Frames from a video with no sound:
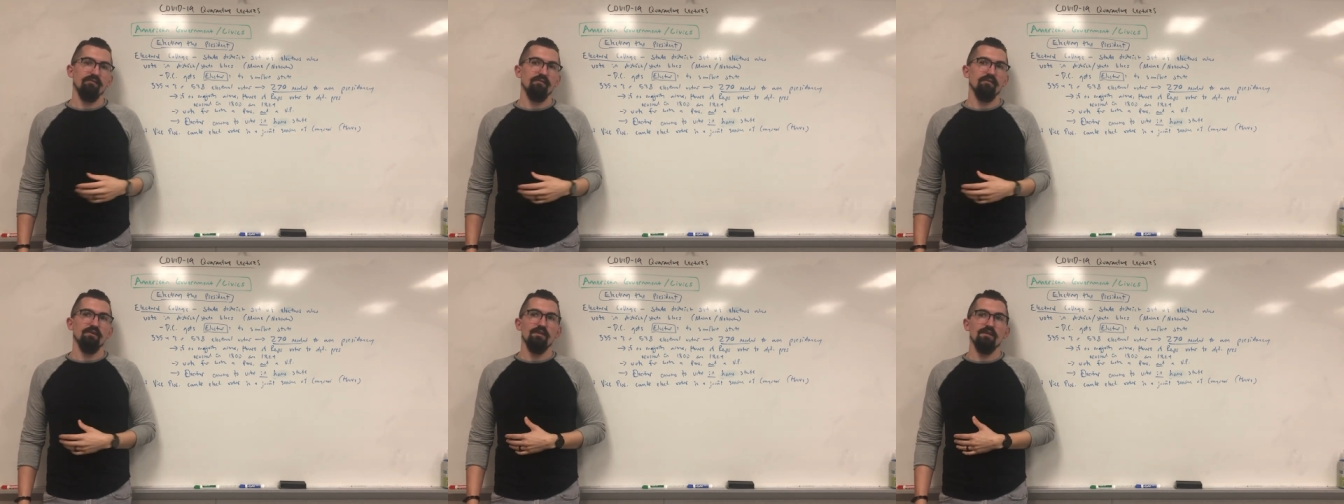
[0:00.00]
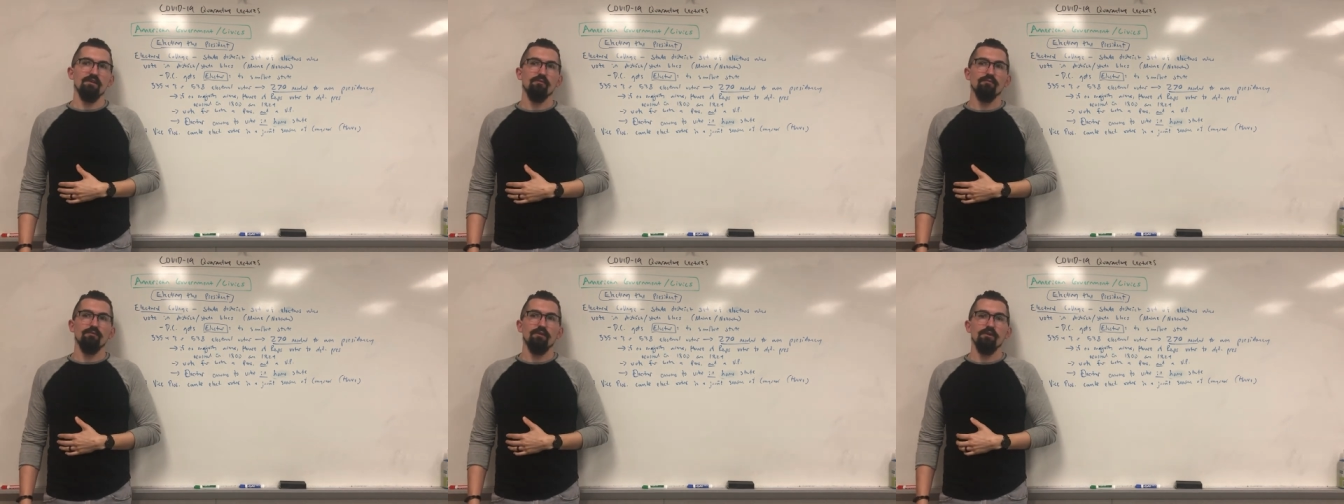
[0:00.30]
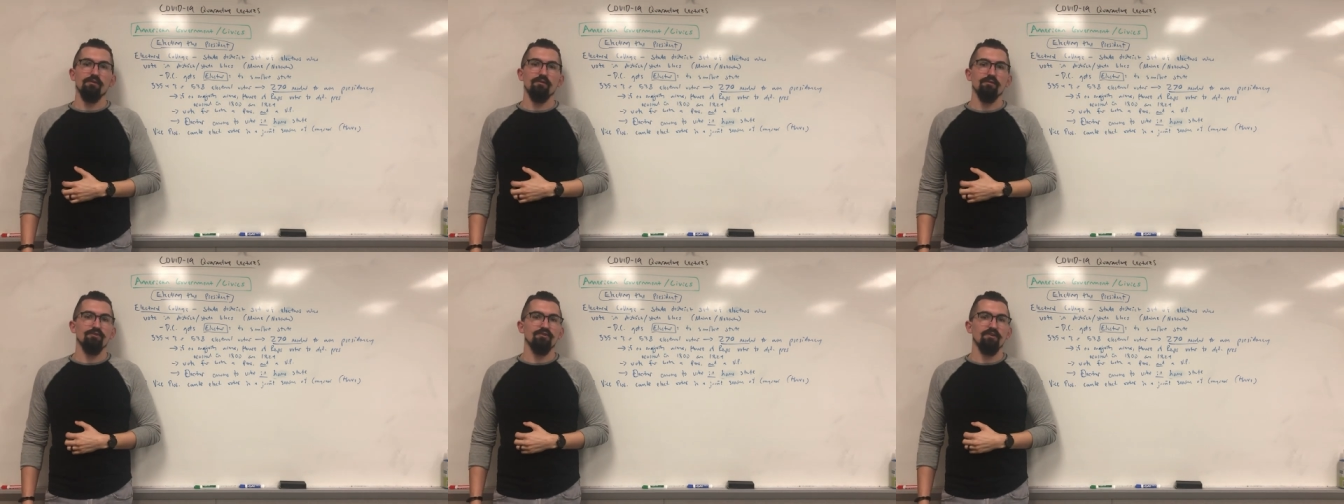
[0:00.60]
an
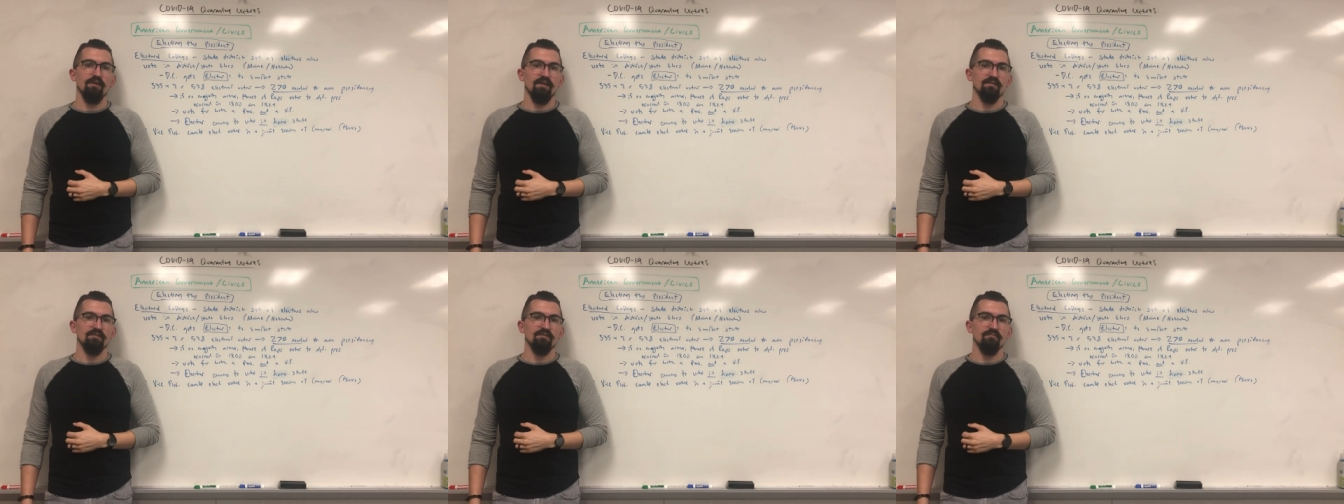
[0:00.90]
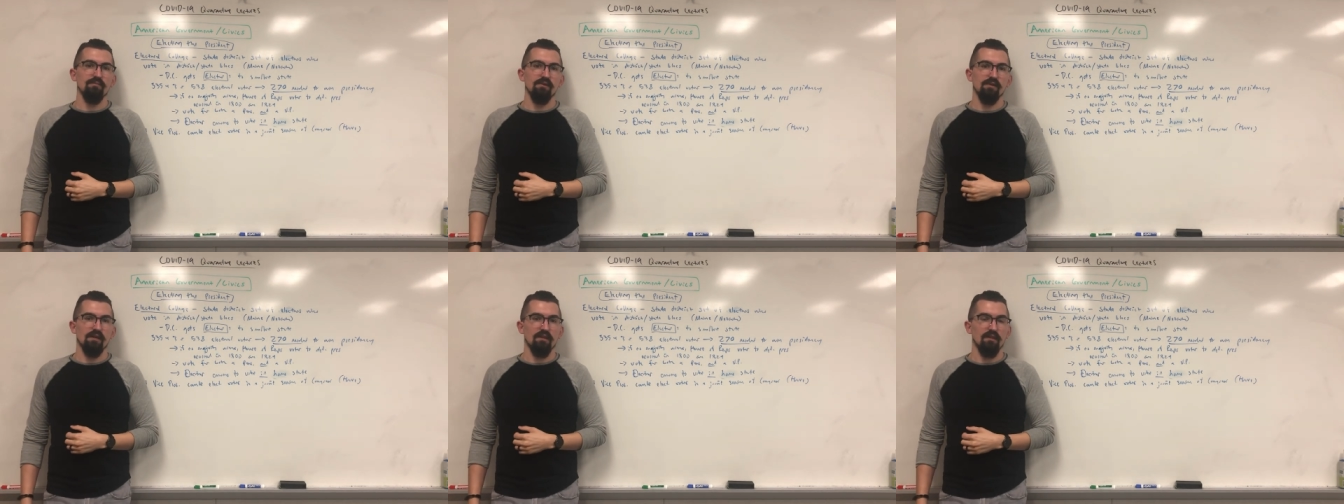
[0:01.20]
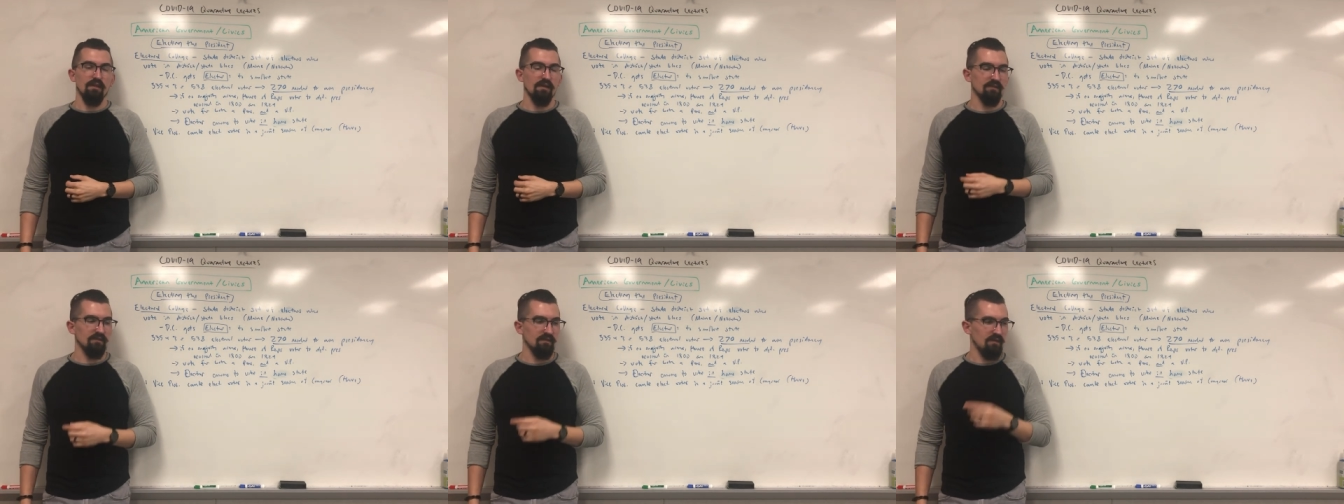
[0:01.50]
equally good chance of being
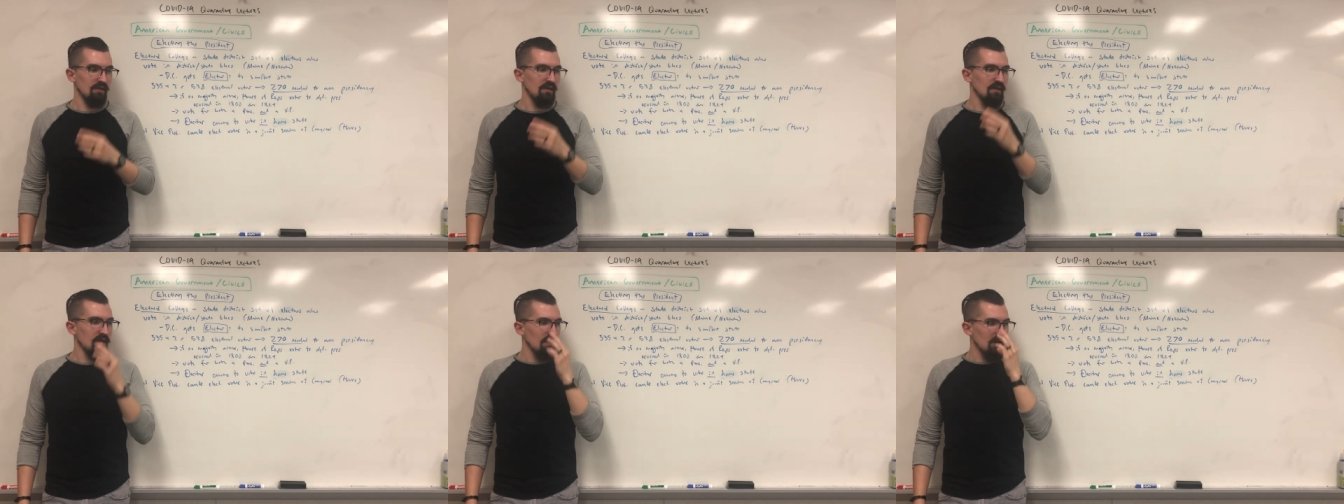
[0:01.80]
elected.